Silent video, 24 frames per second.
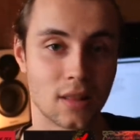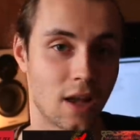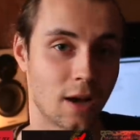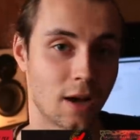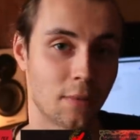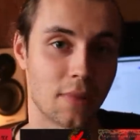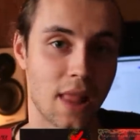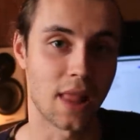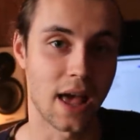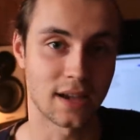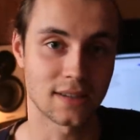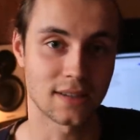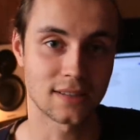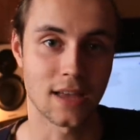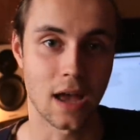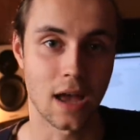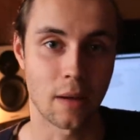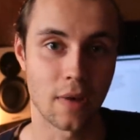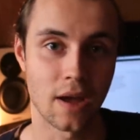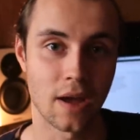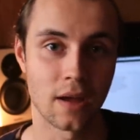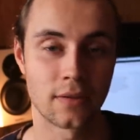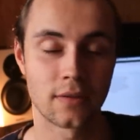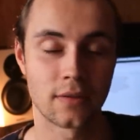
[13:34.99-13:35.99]
like Black
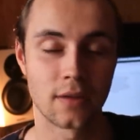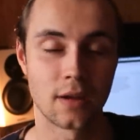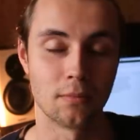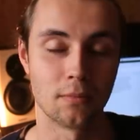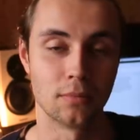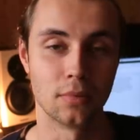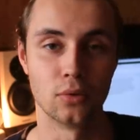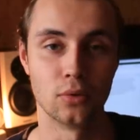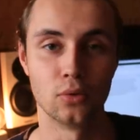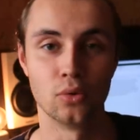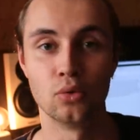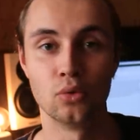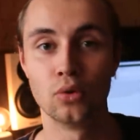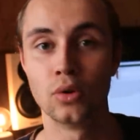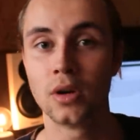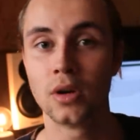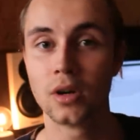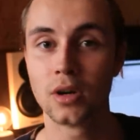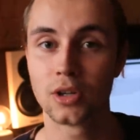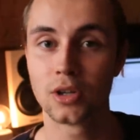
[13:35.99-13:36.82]
Sabbath and Blue